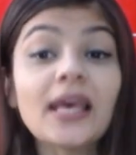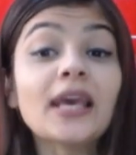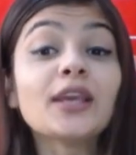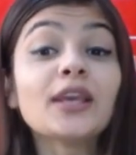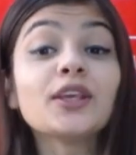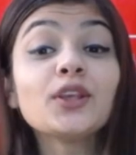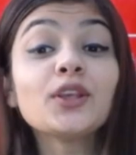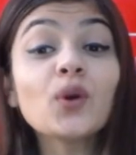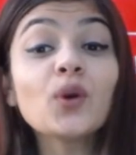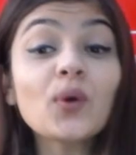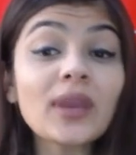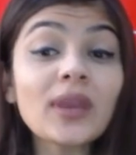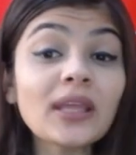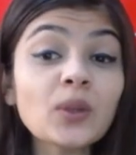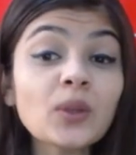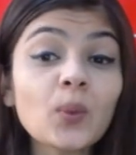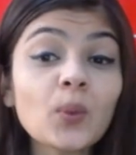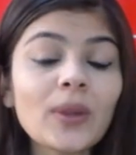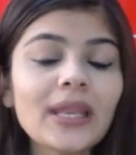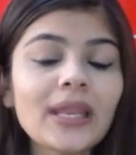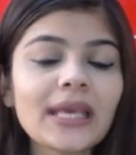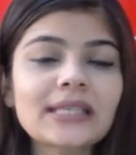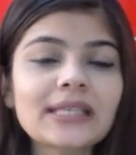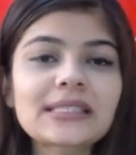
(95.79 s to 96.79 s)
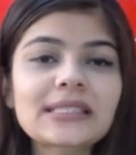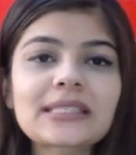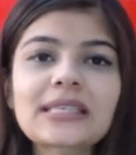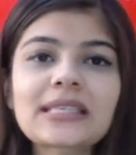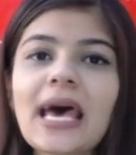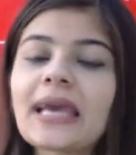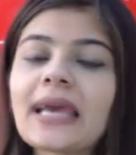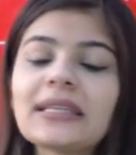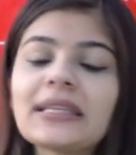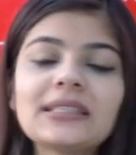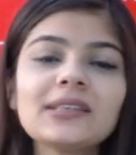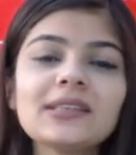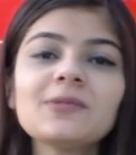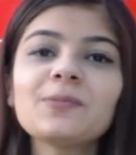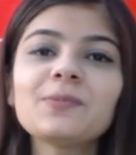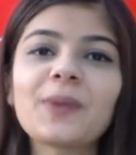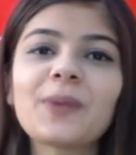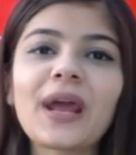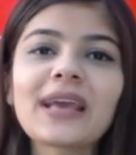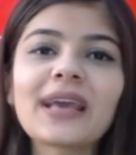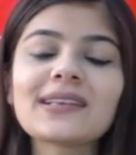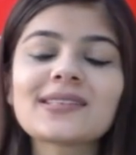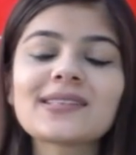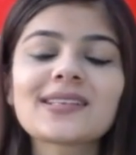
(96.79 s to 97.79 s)
You can win exciting
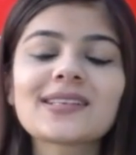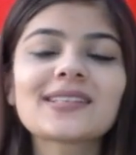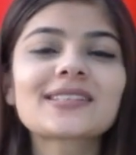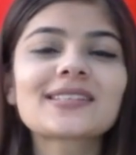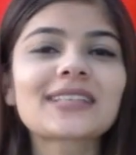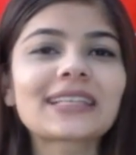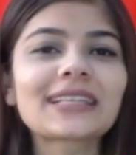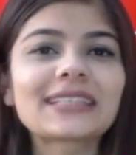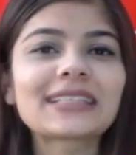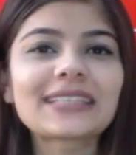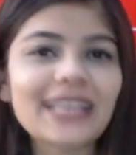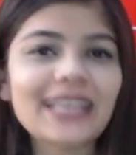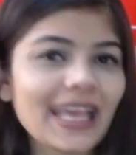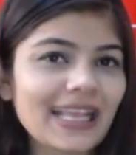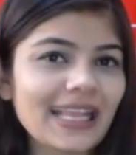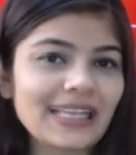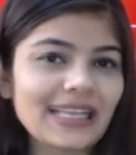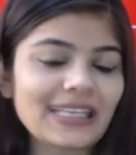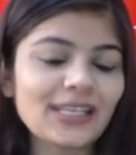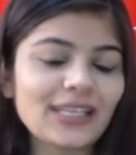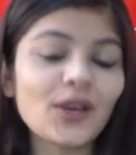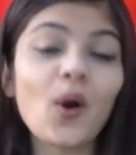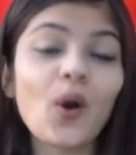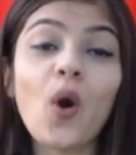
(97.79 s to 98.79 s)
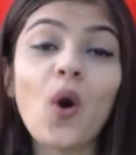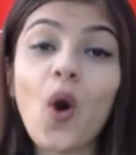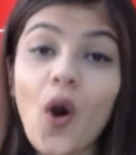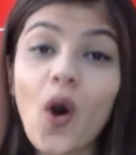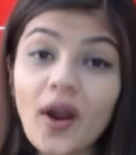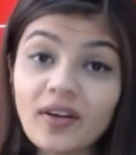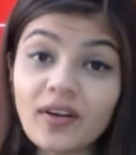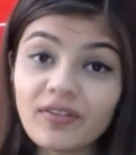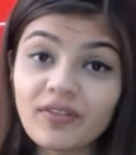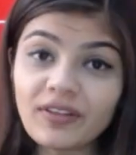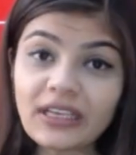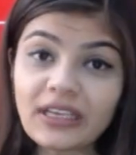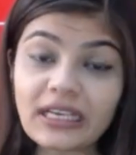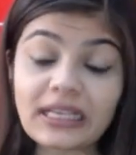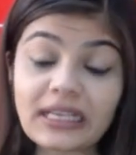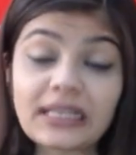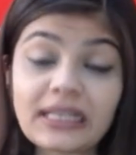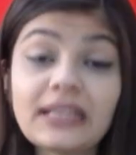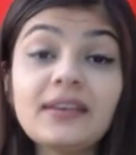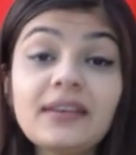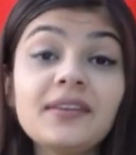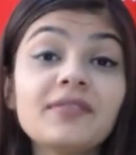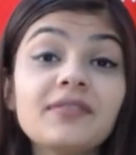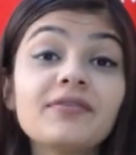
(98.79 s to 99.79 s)
prizes daily or
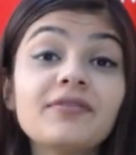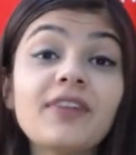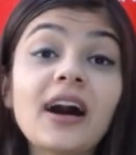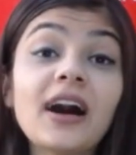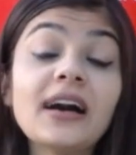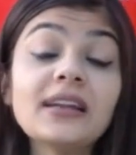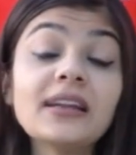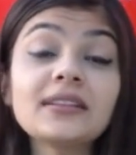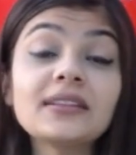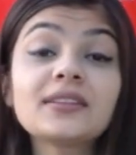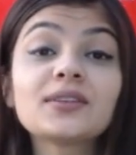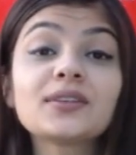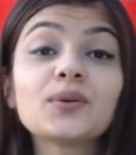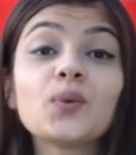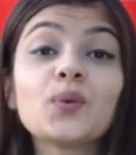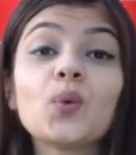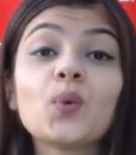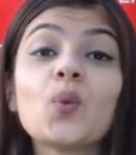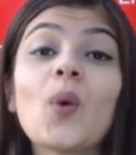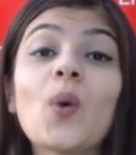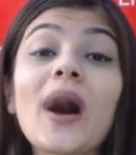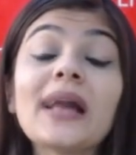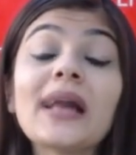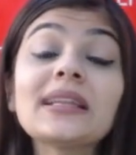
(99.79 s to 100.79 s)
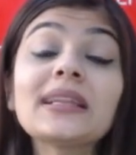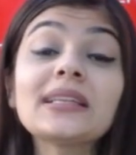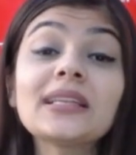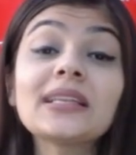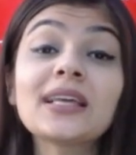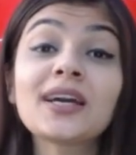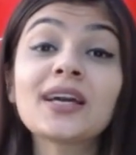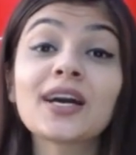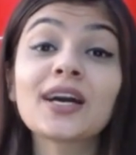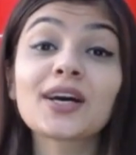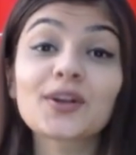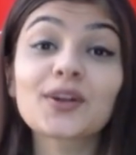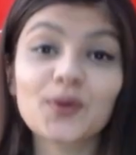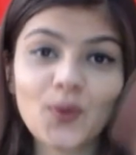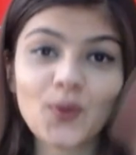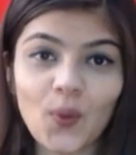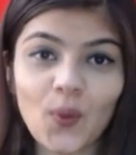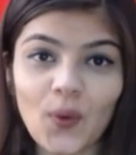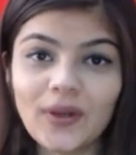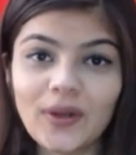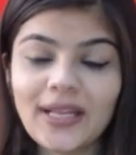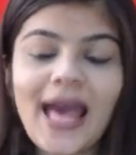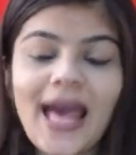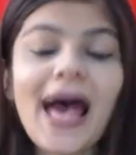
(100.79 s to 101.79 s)
weekly worth 1
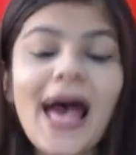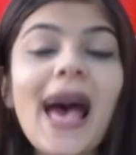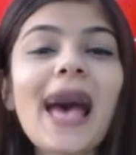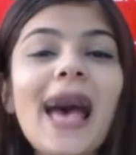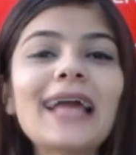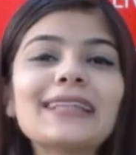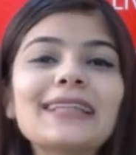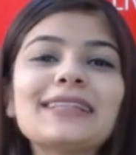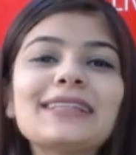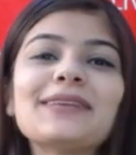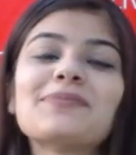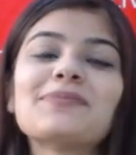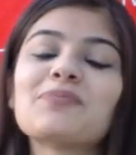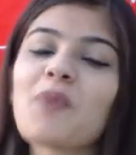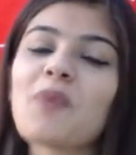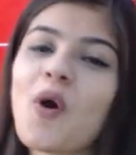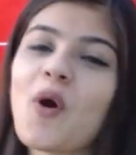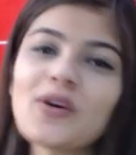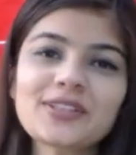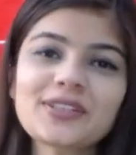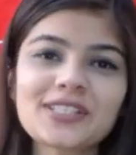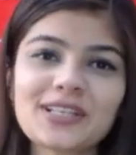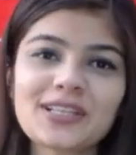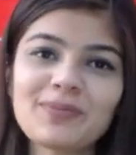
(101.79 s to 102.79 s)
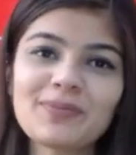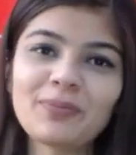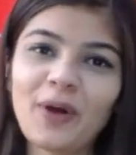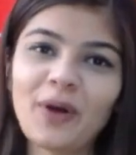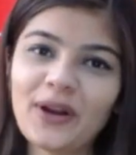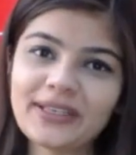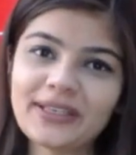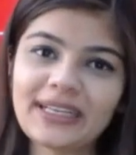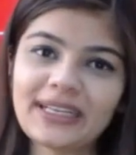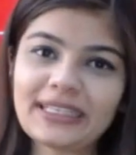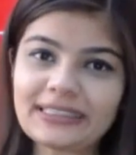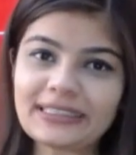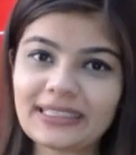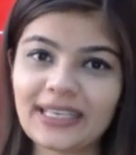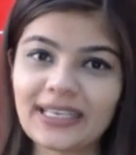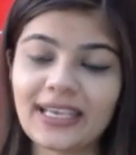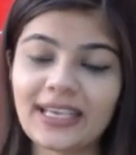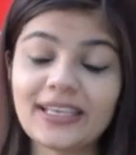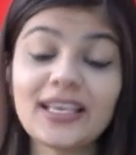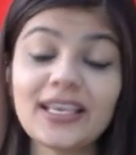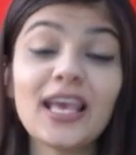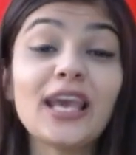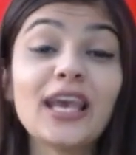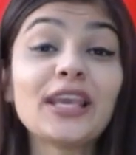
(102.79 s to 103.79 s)
crore. And the most important
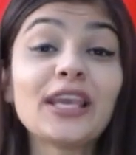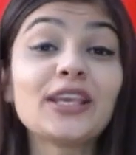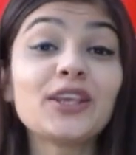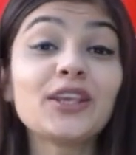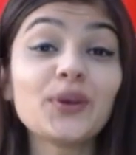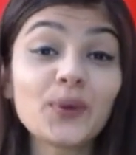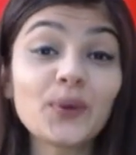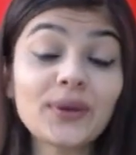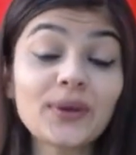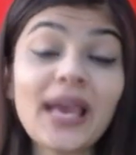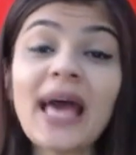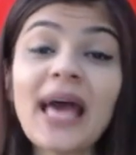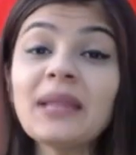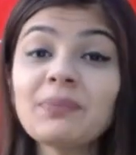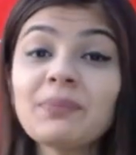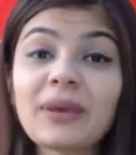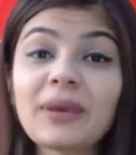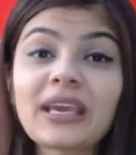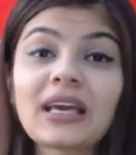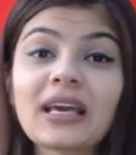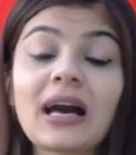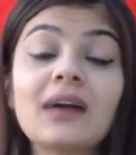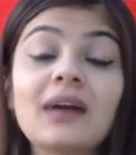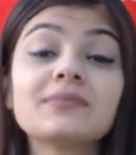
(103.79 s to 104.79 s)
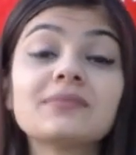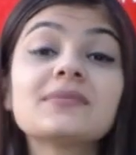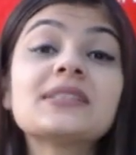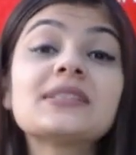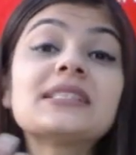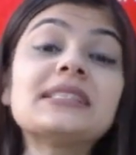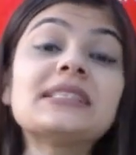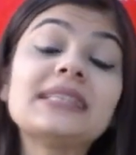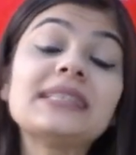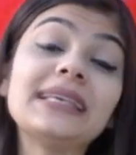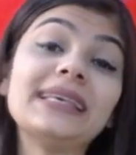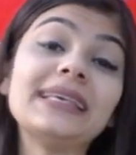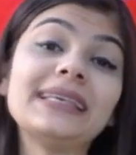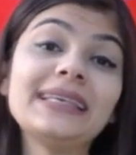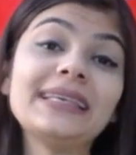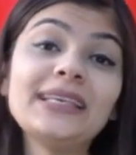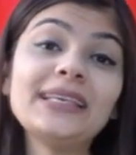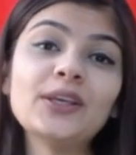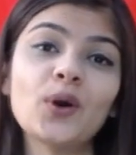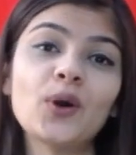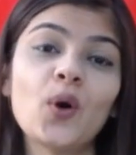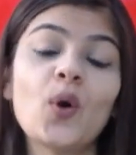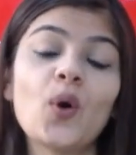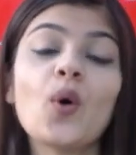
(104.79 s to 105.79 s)
thing, you can become
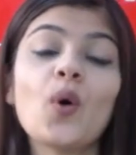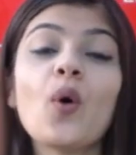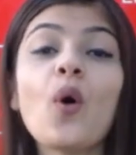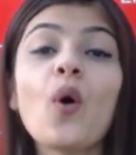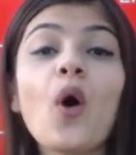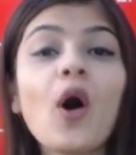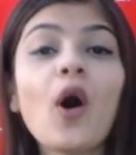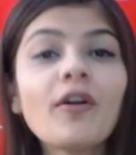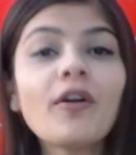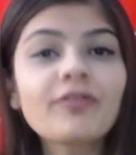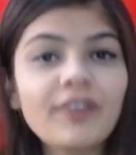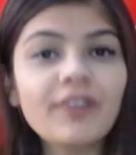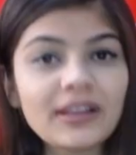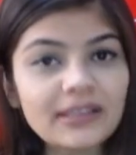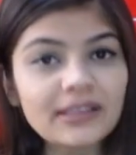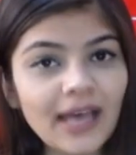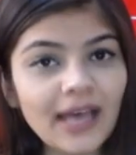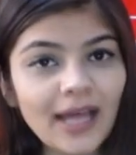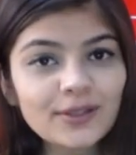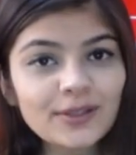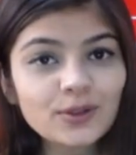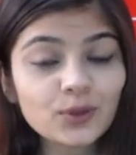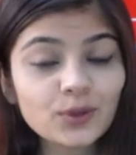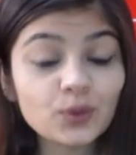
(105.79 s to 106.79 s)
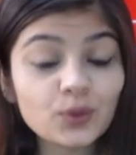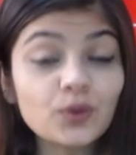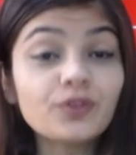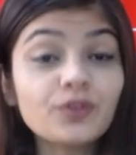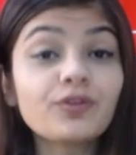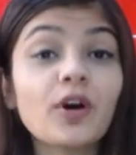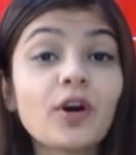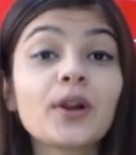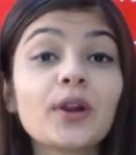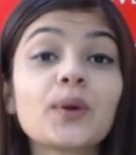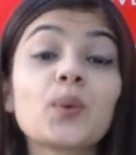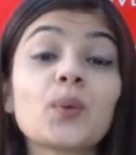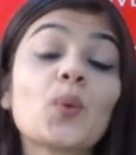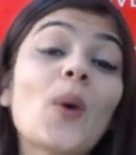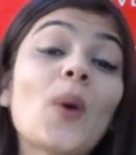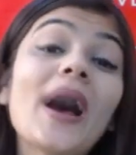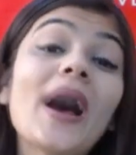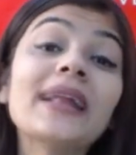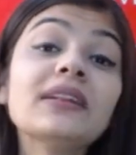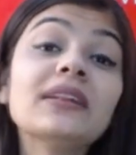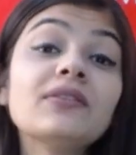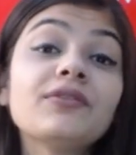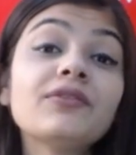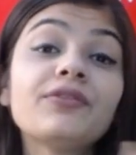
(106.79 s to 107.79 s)
CEO of Vedantu for
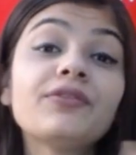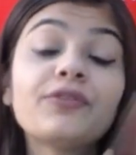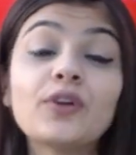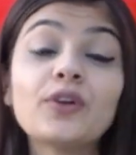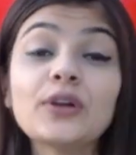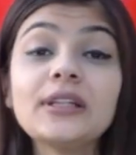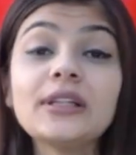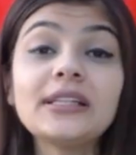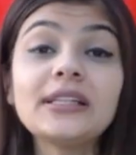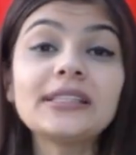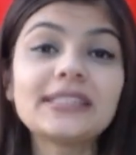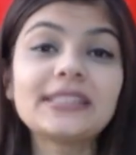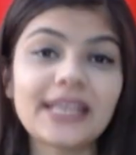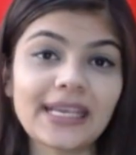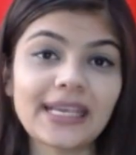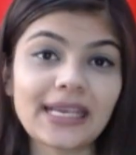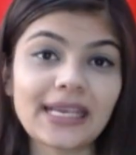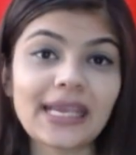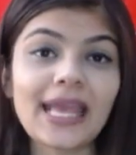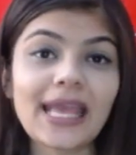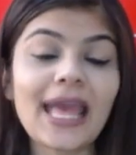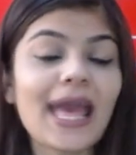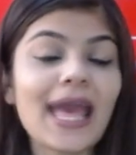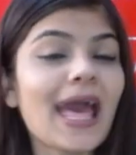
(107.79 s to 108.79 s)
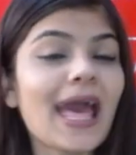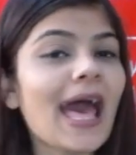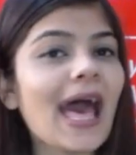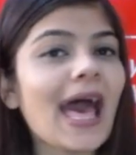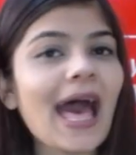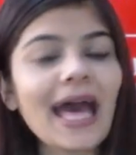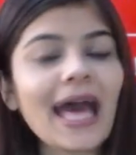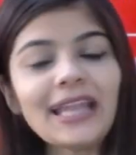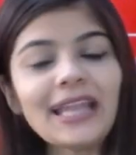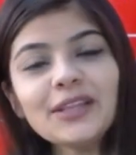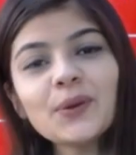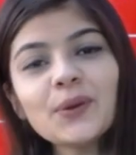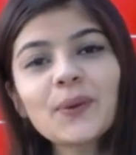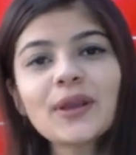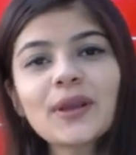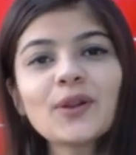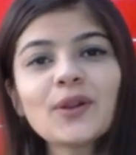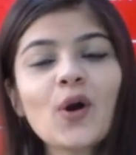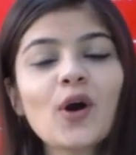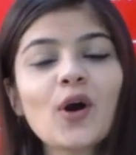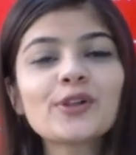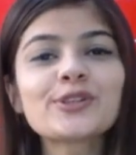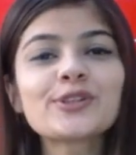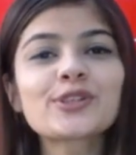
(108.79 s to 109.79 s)
1 full day. And you can
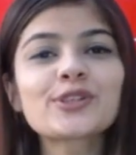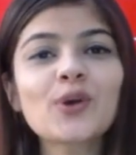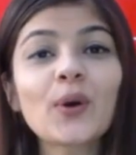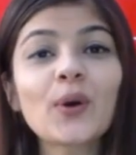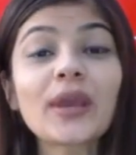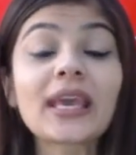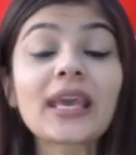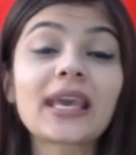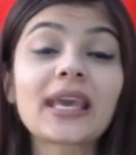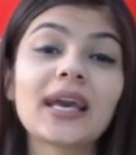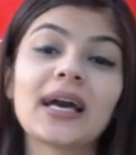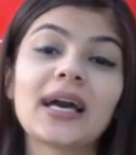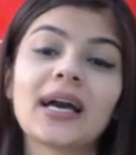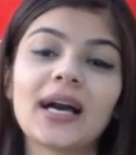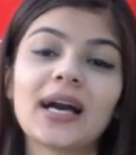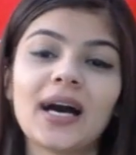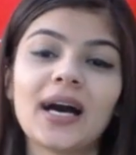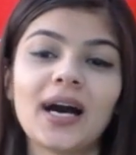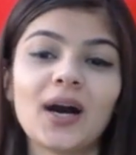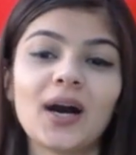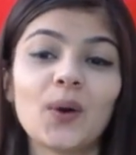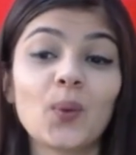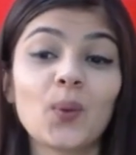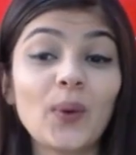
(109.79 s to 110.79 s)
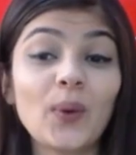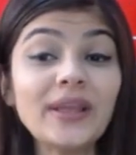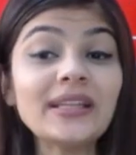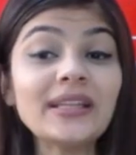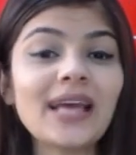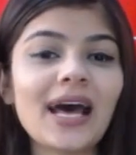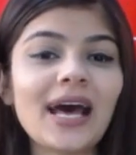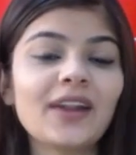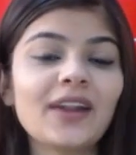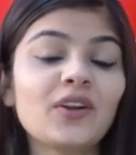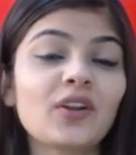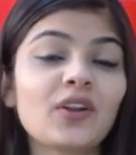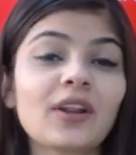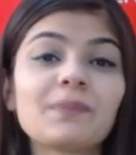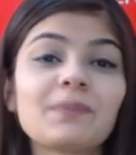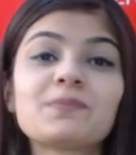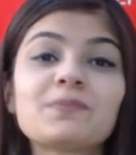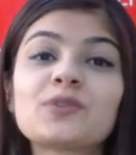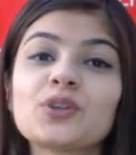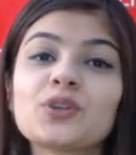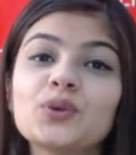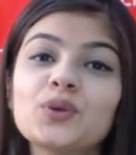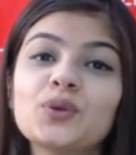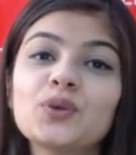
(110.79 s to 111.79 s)
also win a trip
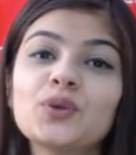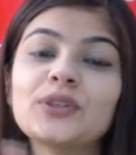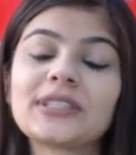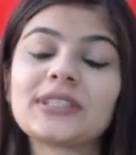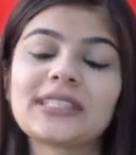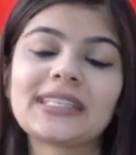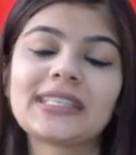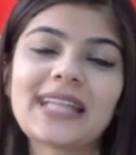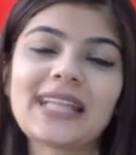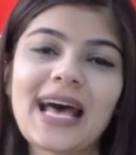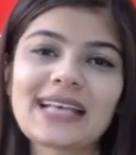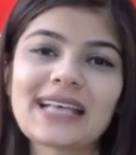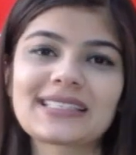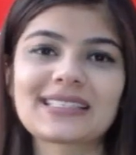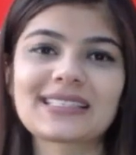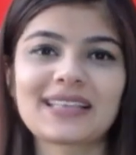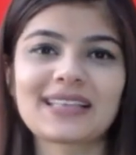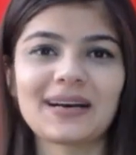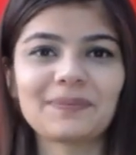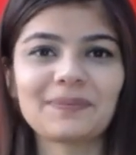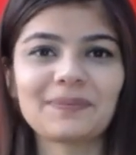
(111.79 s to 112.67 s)
to NASA.